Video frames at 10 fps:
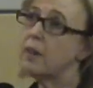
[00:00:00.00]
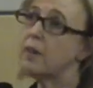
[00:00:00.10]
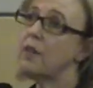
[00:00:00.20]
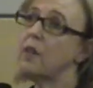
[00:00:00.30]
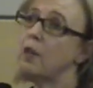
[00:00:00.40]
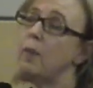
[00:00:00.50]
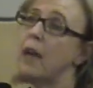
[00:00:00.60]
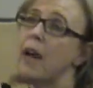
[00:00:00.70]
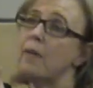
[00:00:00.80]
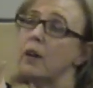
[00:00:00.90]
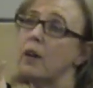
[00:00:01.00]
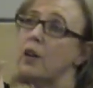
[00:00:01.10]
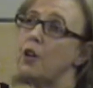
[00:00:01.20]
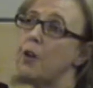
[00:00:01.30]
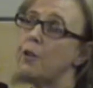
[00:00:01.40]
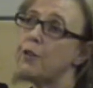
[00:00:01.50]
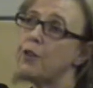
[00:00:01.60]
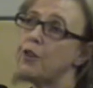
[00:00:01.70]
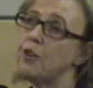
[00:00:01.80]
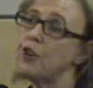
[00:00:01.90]
to say, look, we have a, you have a
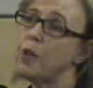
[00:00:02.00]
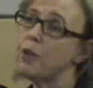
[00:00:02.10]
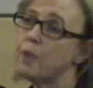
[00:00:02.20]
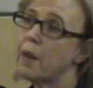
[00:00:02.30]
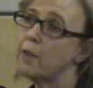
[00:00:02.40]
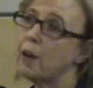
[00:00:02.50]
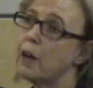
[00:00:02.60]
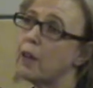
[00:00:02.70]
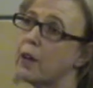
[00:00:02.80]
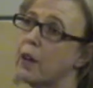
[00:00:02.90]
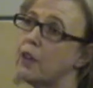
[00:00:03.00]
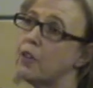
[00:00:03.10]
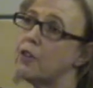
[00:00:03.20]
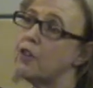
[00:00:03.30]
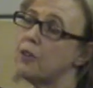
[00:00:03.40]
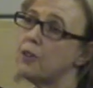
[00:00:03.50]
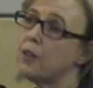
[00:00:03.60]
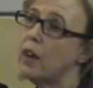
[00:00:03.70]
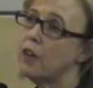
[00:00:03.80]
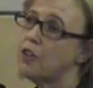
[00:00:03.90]
fiduciary responsibility under the Constitution of
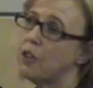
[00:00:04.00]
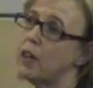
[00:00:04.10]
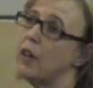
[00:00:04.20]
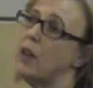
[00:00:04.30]
this country